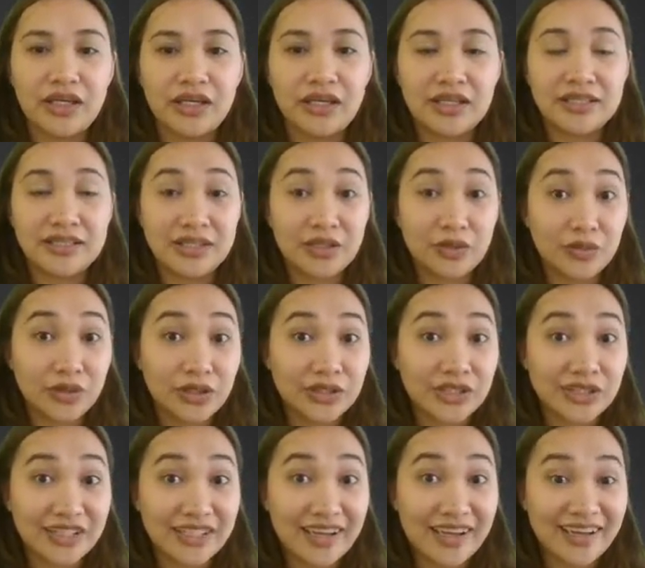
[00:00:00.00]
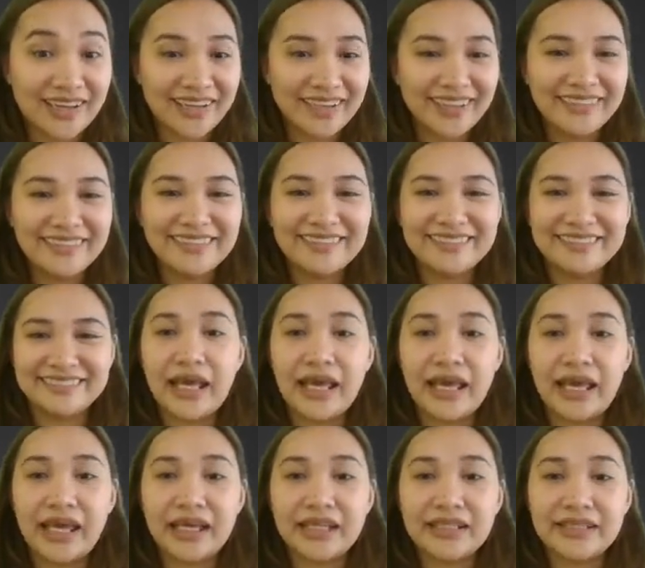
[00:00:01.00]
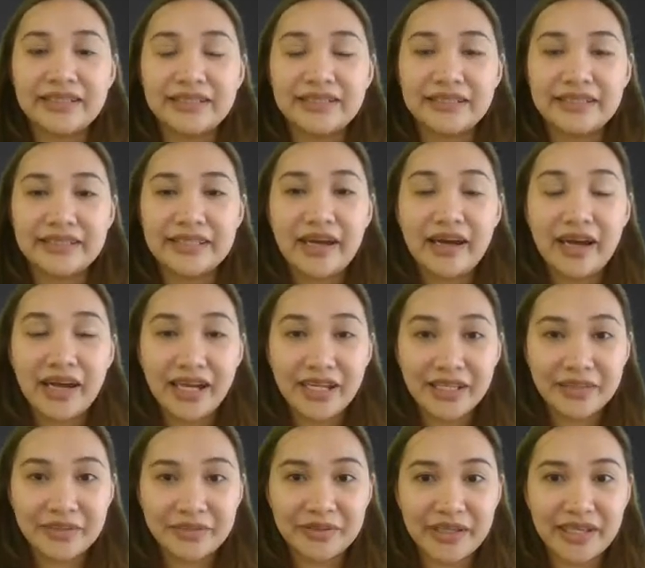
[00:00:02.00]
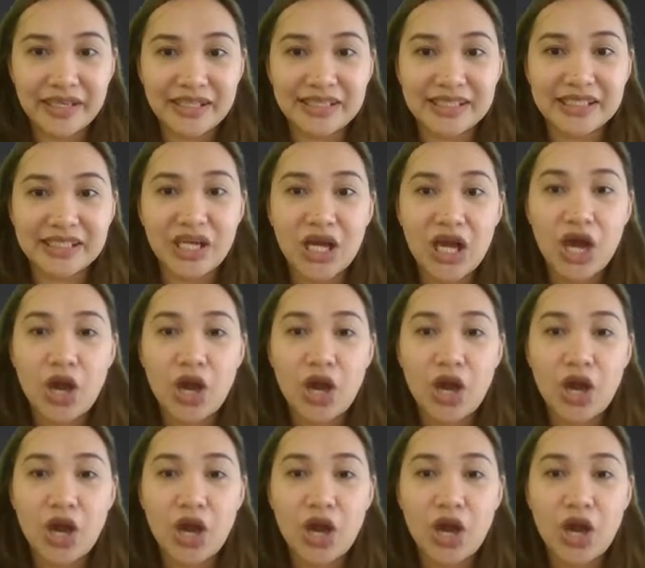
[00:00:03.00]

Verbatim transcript: is equal to 9 and the hundreds